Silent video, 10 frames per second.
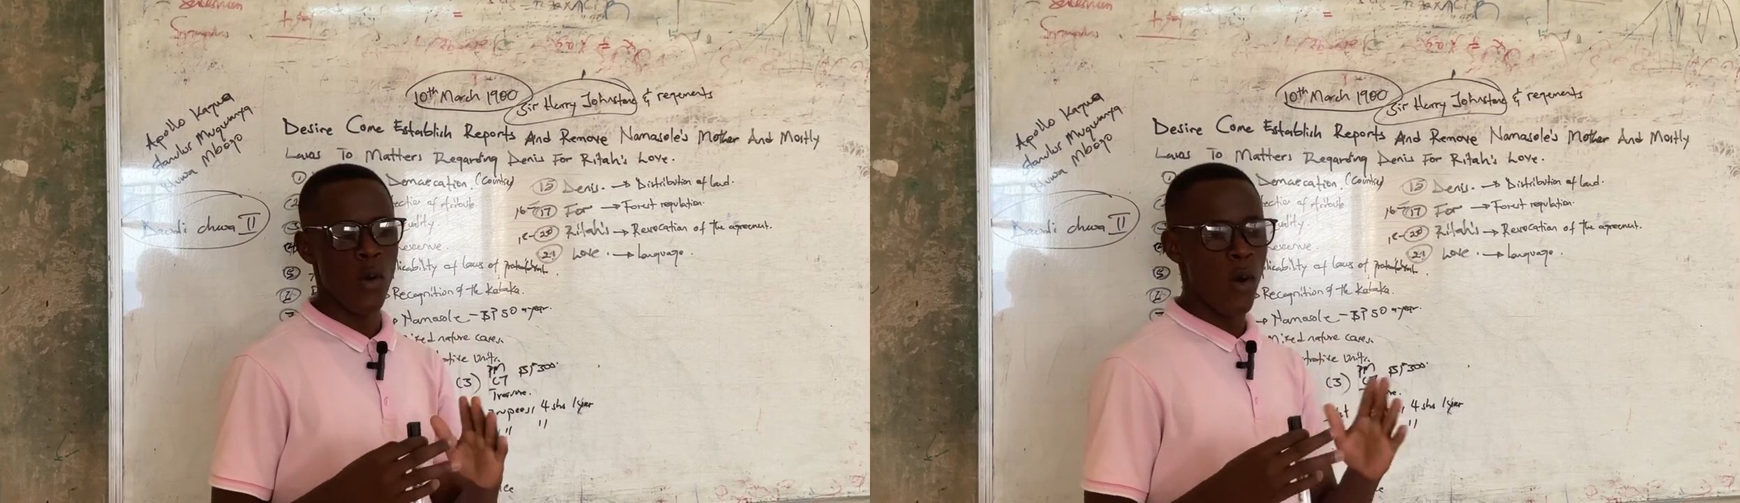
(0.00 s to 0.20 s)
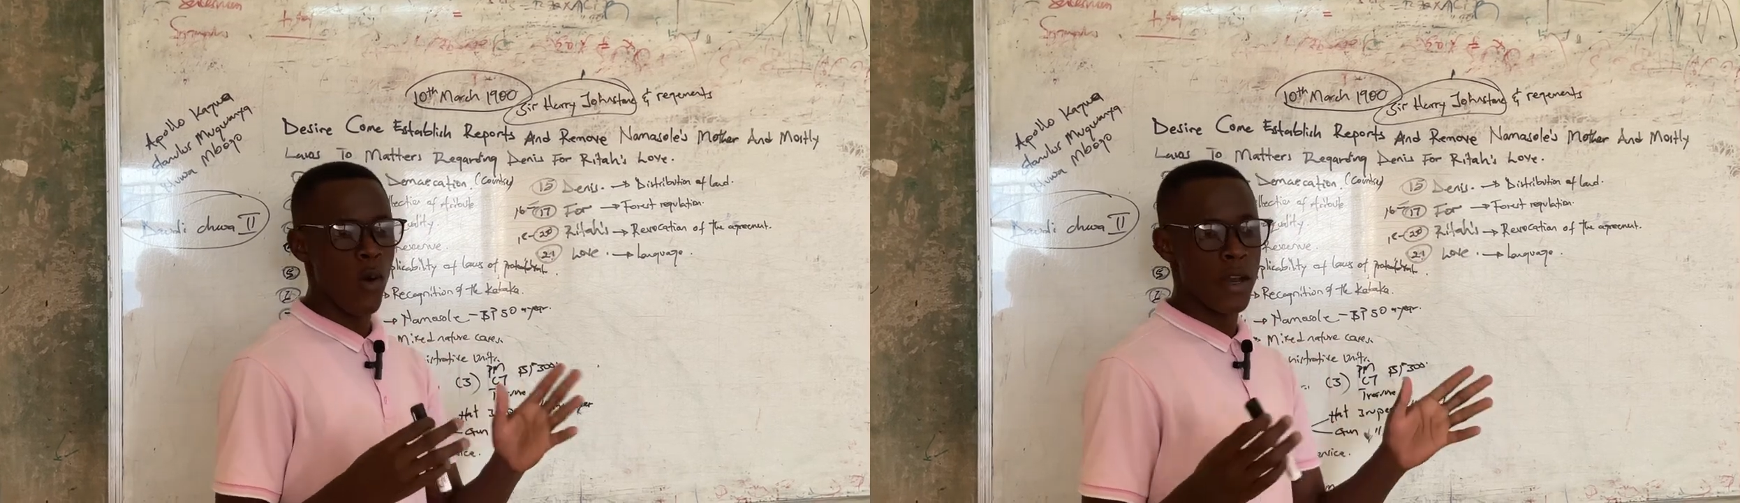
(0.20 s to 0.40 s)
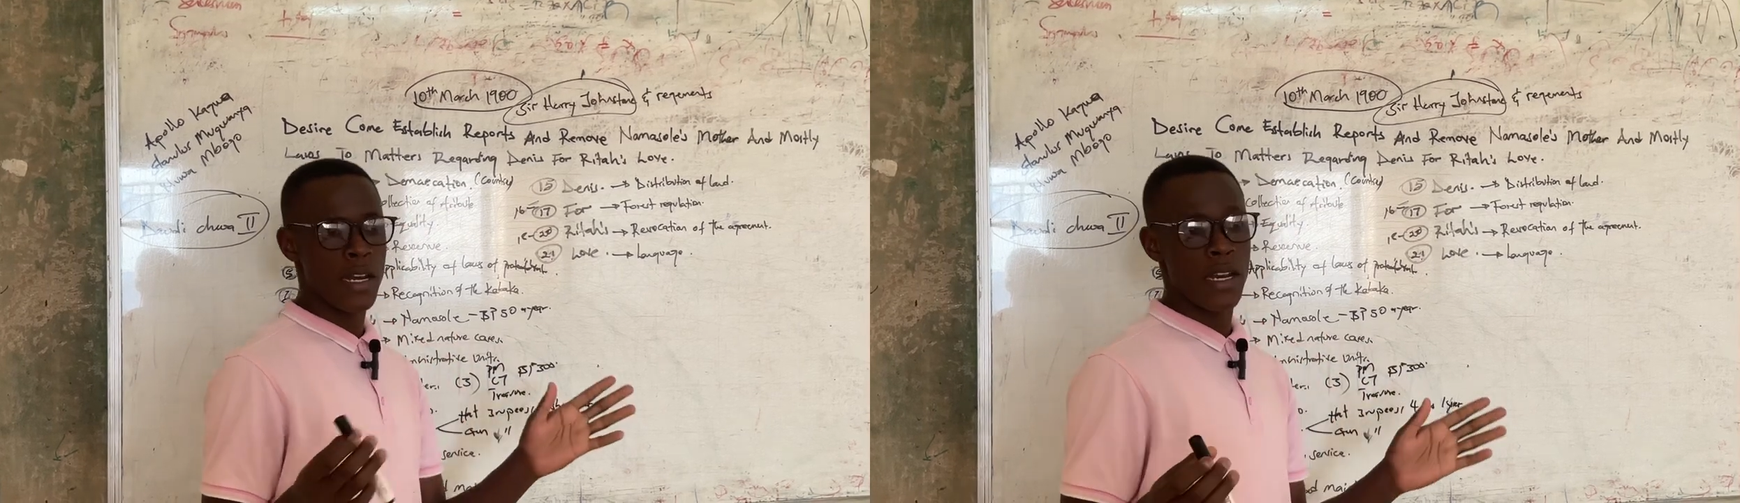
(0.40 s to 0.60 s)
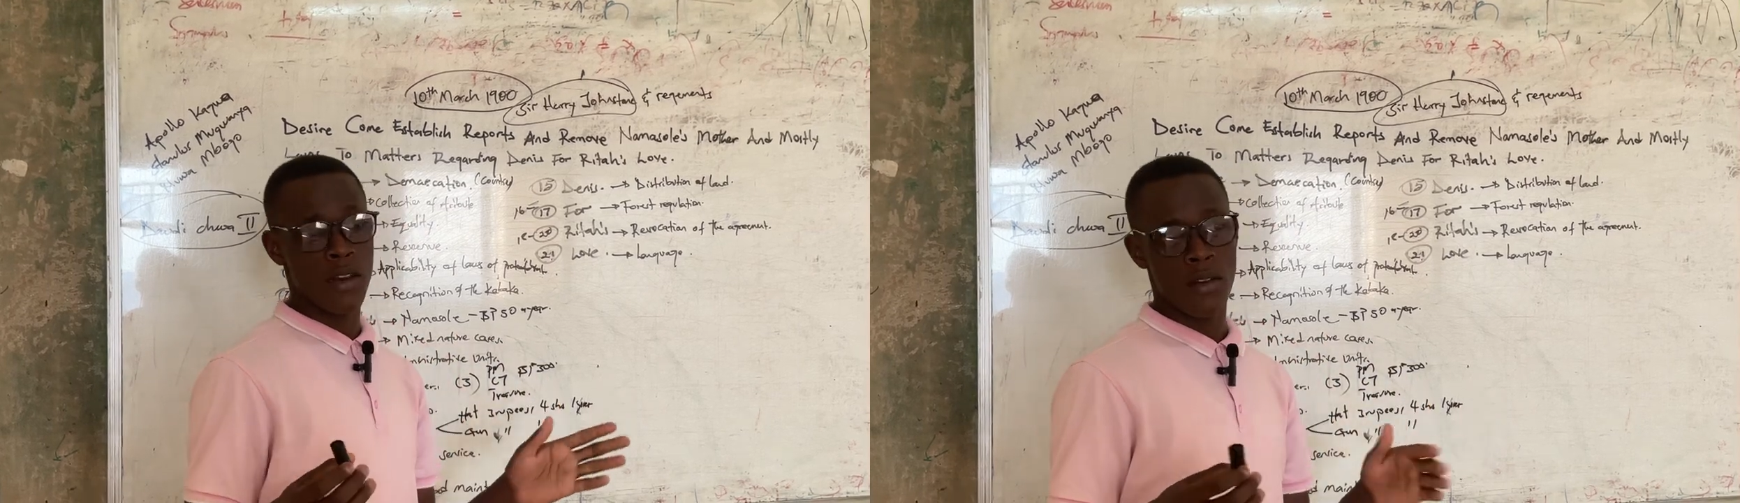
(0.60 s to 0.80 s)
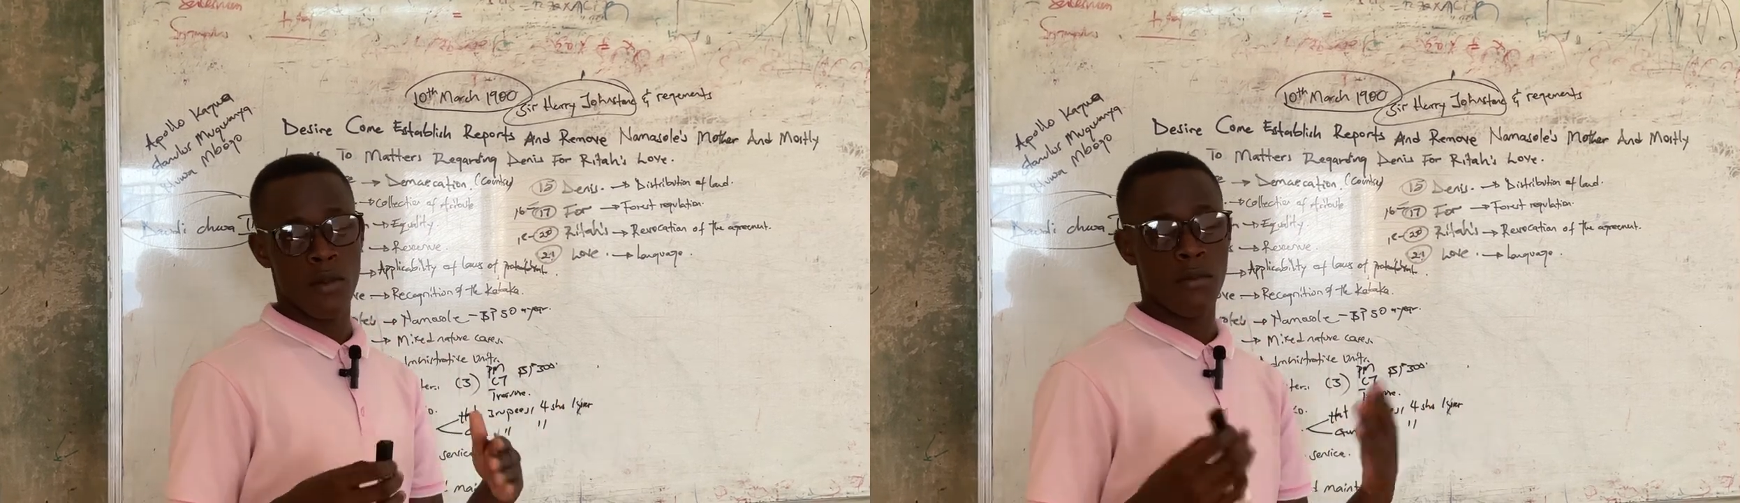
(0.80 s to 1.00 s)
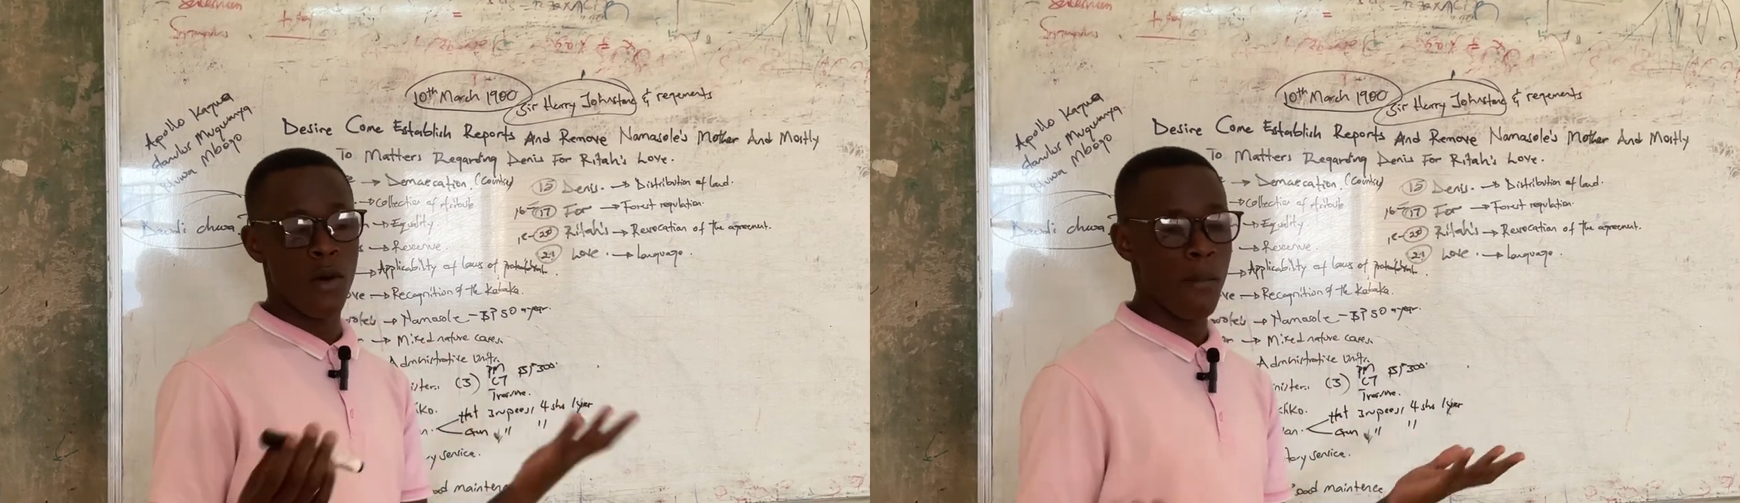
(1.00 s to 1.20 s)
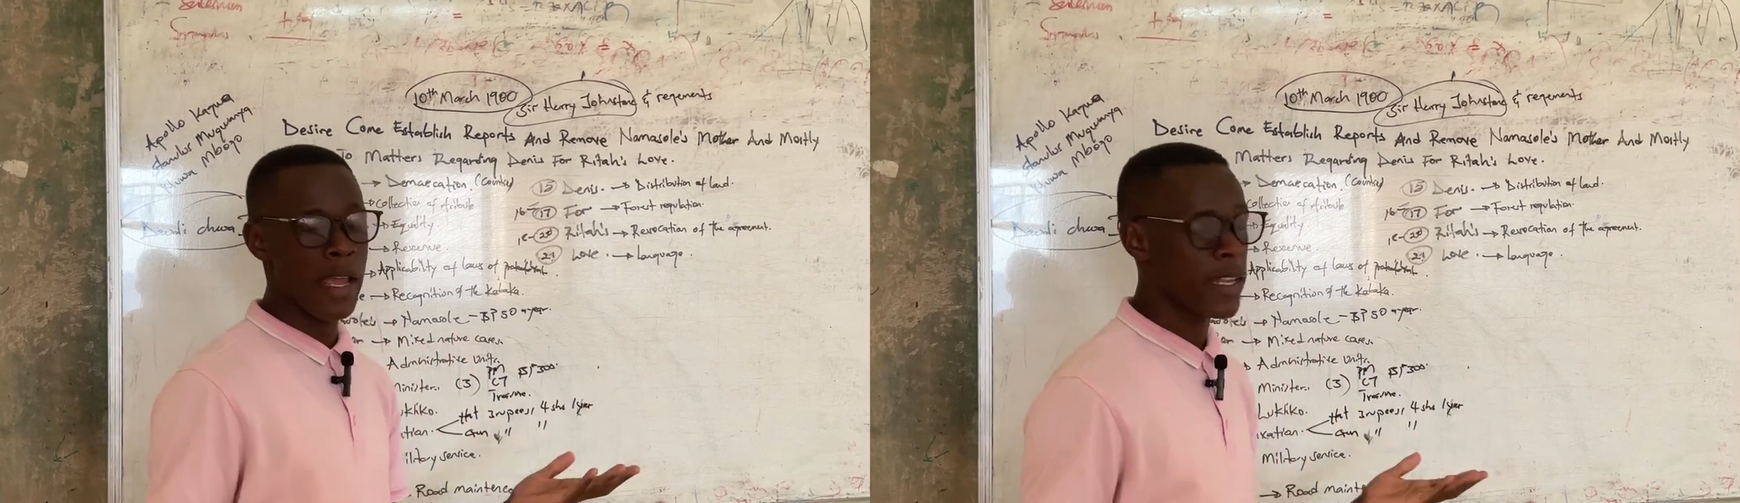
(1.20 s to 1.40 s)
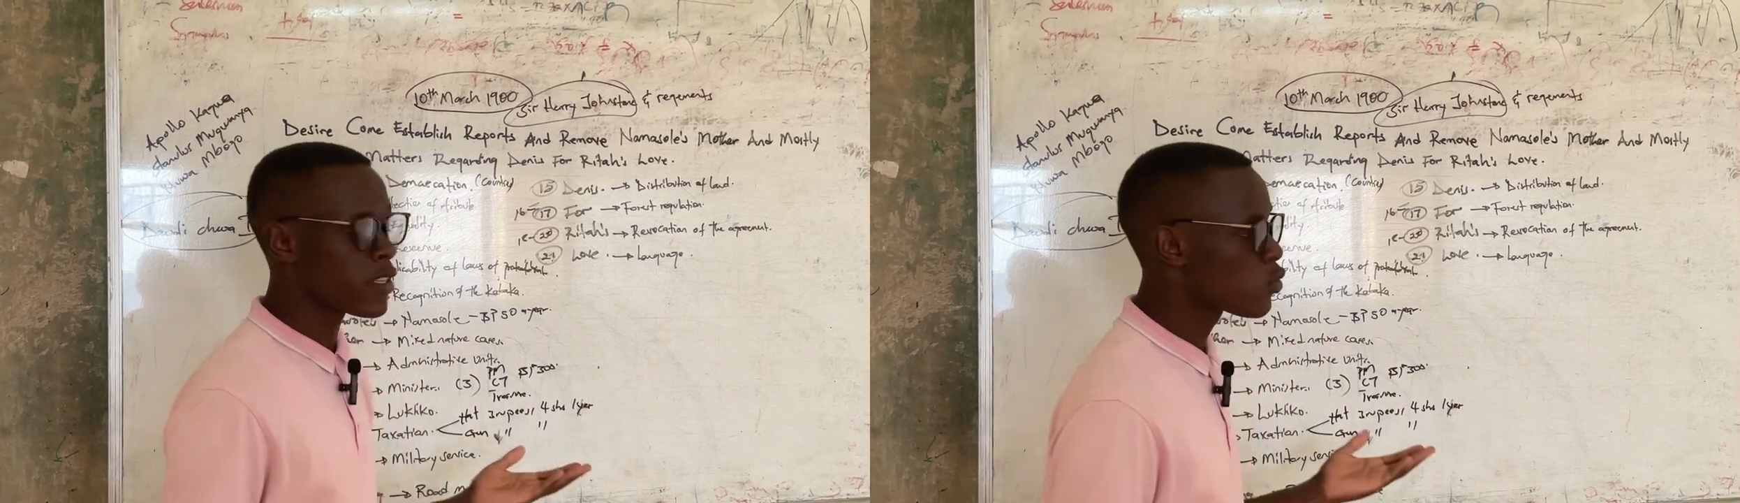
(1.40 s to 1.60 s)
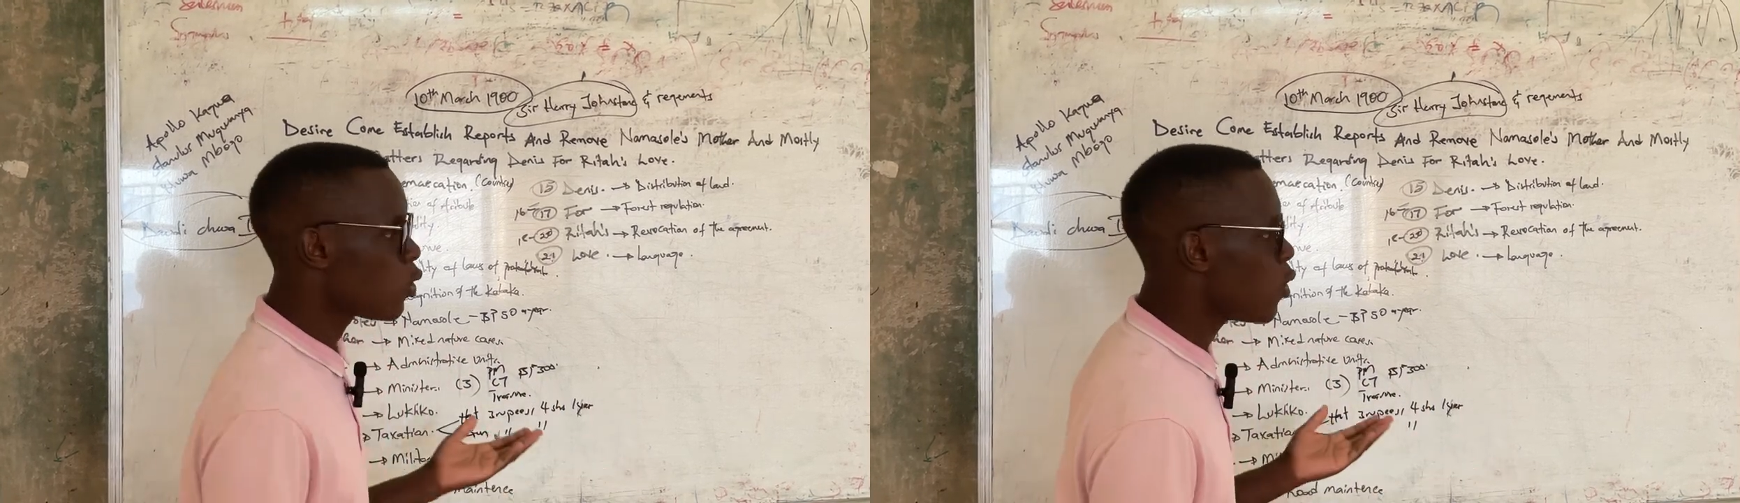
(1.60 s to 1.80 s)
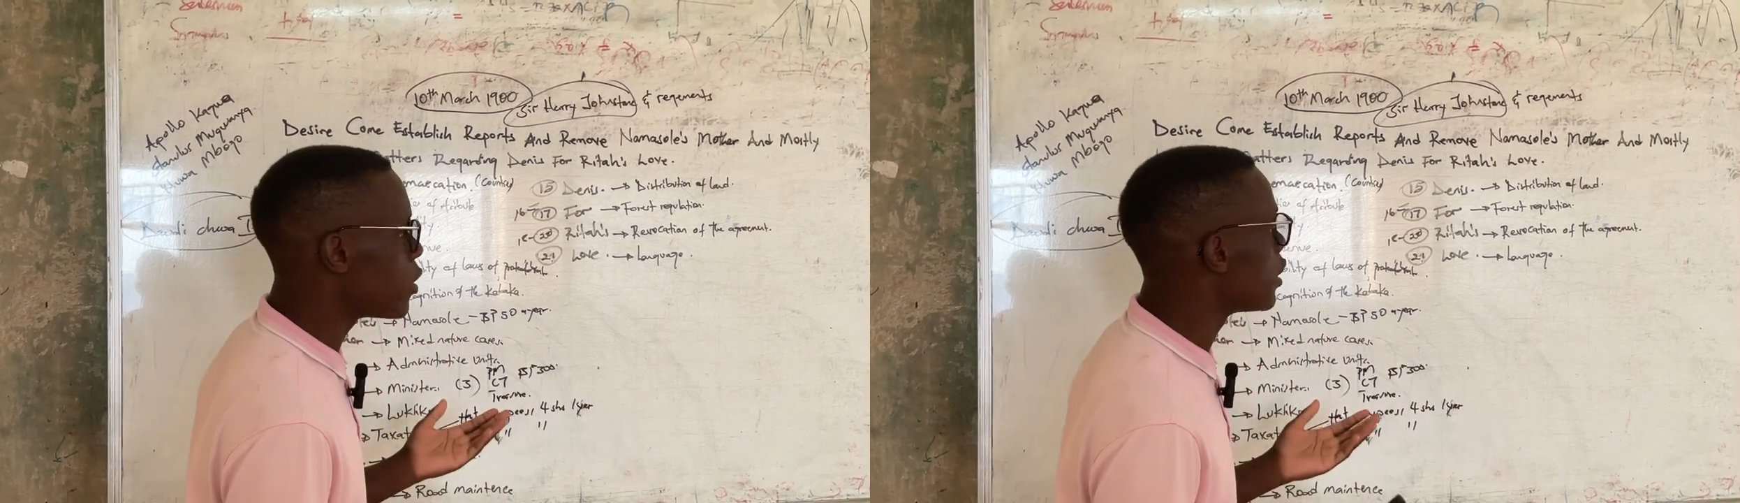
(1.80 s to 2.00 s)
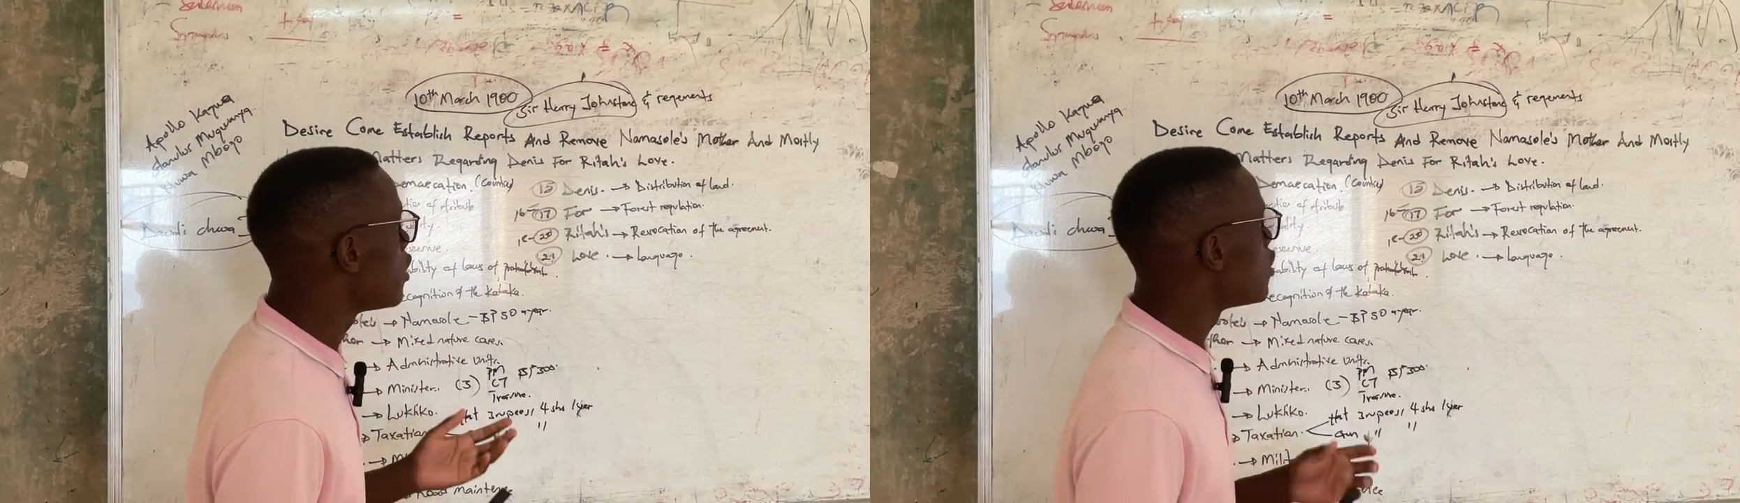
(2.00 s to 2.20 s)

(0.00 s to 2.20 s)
on by his own,